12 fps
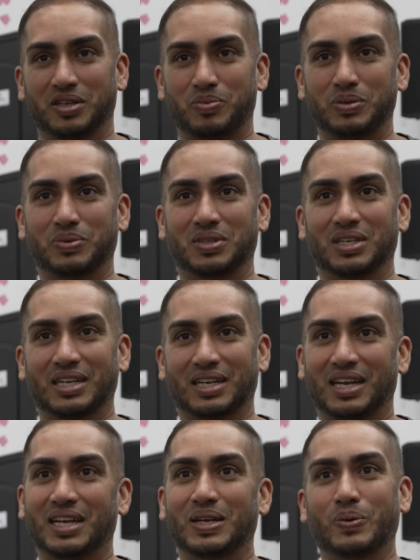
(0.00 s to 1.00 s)
of people like,
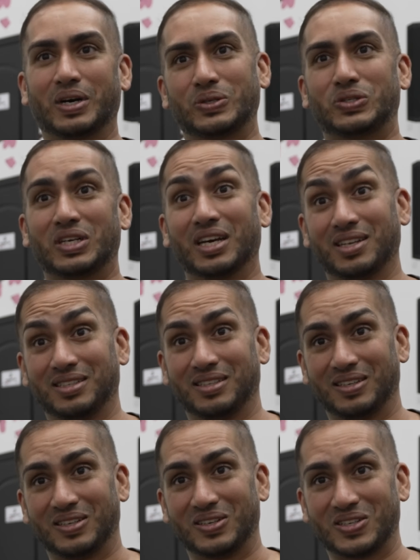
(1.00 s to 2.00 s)
hey, why don't you get into
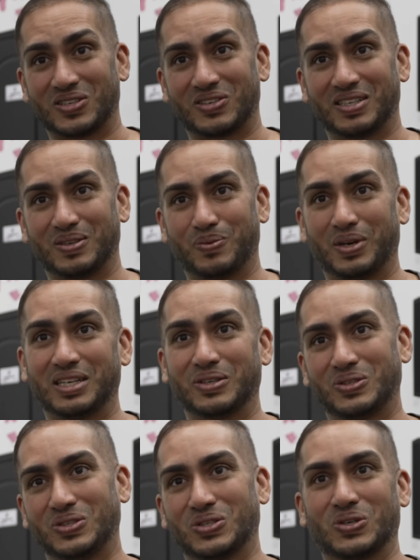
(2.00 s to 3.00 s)
the industry? Why
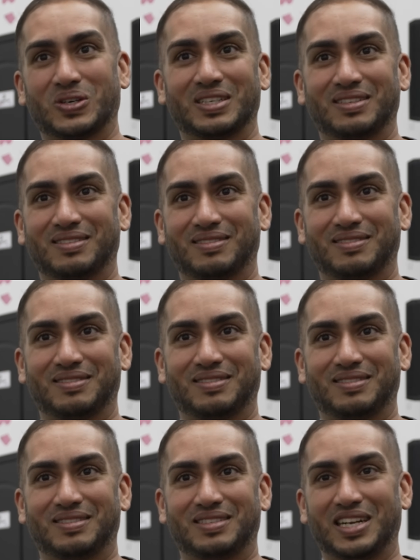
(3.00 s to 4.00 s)
don't you start
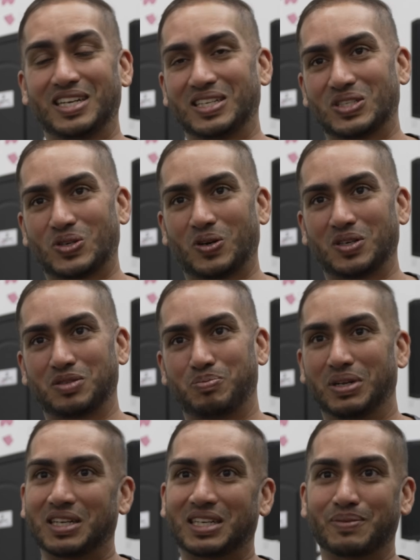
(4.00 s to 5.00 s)
selling these cars,
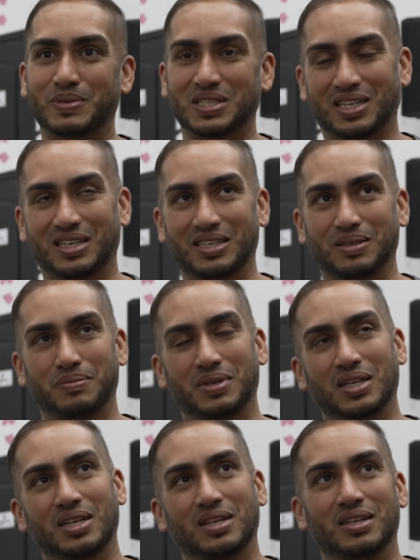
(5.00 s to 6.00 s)
building them and selling them?
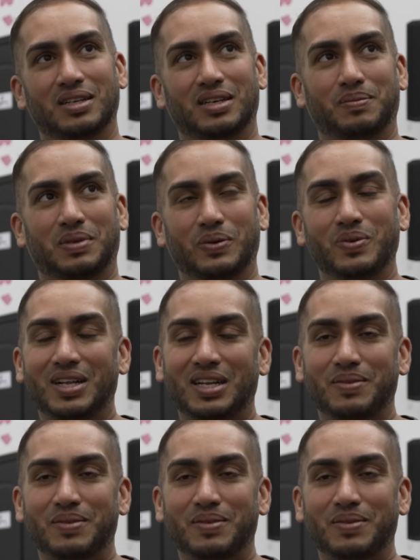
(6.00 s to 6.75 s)
I'm like, well,